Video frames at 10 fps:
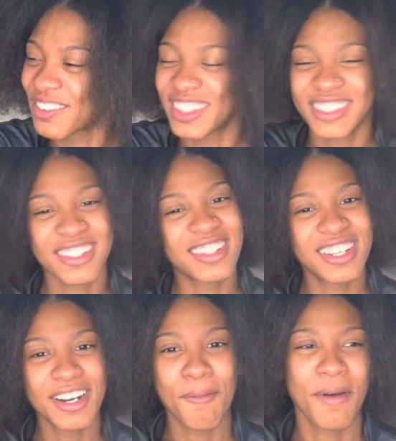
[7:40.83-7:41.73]
And so
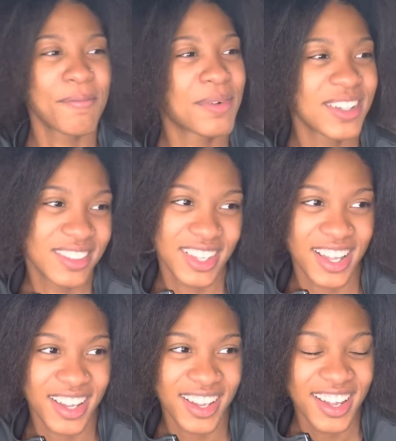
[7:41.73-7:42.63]
then on my
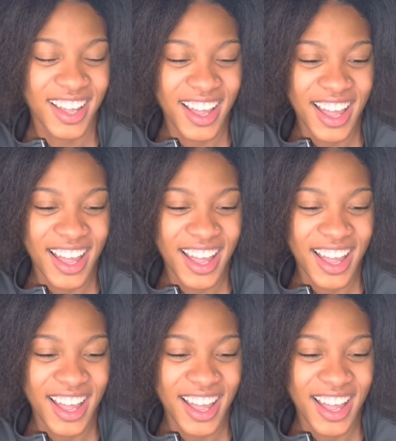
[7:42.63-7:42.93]
birthday,